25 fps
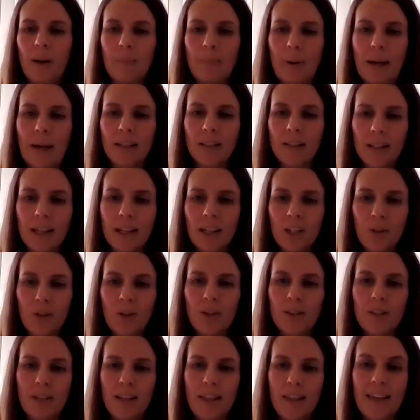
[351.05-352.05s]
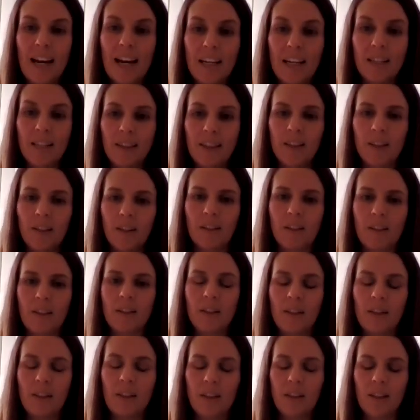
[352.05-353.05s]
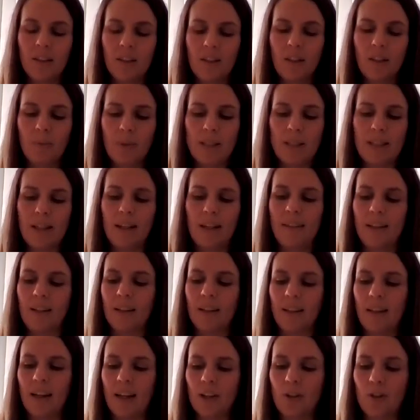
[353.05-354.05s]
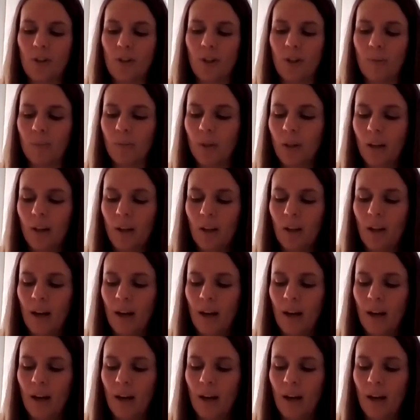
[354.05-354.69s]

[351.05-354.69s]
my class used it that year, the year that we started that classroom.